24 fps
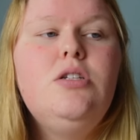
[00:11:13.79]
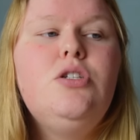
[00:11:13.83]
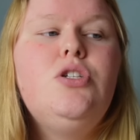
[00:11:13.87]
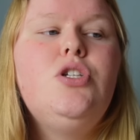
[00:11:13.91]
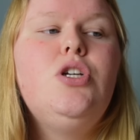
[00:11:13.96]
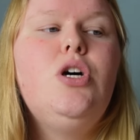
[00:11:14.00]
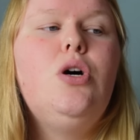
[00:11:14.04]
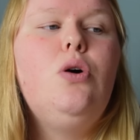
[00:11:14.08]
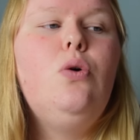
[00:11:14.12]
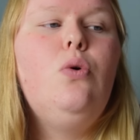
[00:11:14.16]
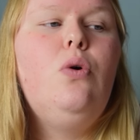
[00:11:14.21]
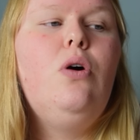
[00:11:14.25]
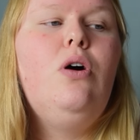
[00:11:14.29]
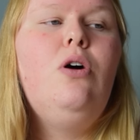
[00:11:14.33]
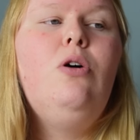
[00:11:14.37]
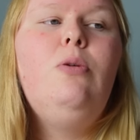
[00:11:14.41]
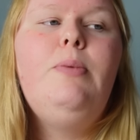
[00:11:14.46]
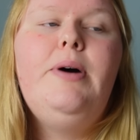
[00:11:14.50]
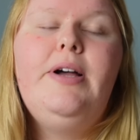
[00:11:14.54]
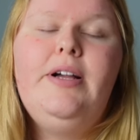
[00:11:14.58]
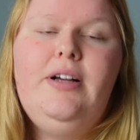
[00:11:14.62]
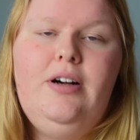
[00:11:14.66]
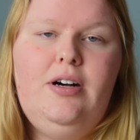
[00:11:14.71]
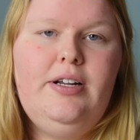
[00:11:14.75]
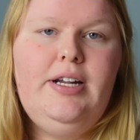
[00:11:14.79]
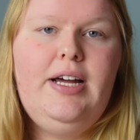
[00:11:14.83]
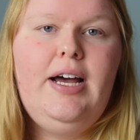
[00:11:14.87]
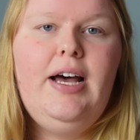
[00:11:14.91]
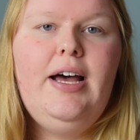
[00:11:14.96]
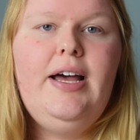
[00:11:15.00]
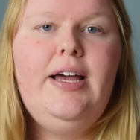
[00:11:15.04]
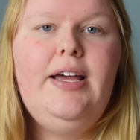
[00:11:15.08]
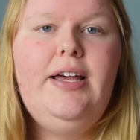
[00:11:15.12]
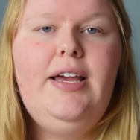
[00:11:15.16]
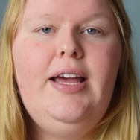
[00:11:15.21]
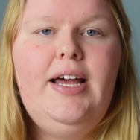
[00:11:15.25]
So, oh my god,
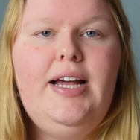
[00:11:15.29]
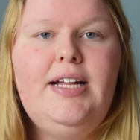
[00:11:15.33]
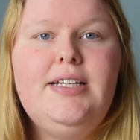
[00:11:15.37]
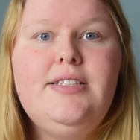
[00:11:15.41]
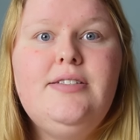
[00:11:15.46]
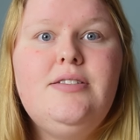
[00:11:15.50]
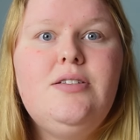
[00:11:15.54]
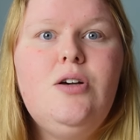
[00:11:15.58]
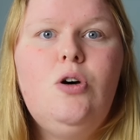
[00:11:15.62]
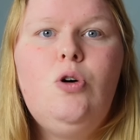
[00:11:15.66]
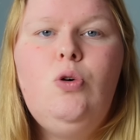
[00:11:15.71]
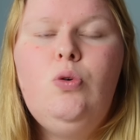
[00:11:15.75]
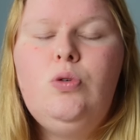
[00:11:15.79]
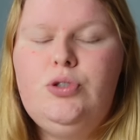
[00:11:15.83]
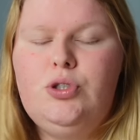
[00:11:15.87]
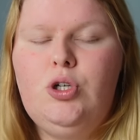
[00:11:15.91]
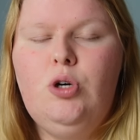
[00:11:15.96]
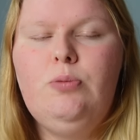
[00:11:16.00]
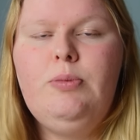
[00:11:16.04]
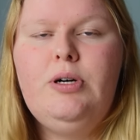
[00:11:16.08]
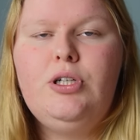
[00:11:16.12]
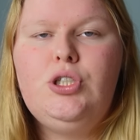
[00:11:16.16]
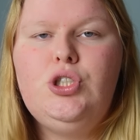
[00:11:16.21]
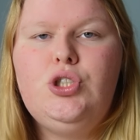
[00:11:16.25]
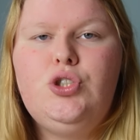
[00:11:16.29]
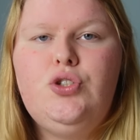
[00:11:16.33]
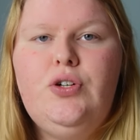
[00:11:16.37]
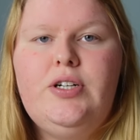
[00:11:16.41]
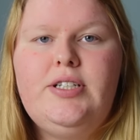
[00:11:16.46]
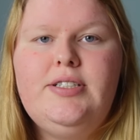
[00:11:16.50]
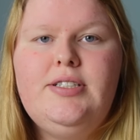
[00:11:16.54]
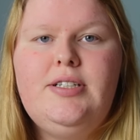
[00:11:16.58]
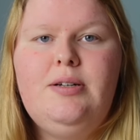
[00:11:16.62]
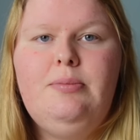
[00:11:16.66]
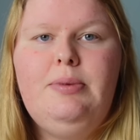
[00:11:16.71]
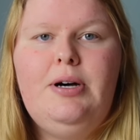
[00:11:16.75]
I had so, so much
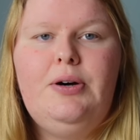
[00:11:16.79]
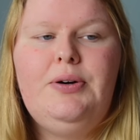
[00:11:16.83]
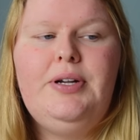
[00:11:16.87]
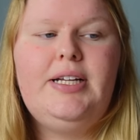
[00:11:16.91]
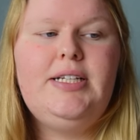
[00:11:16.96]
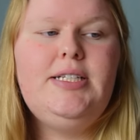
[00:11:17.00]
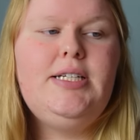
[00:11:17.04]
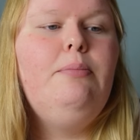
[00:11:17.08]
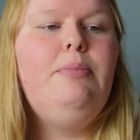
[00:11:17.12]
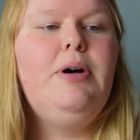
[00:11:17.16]
stress about it.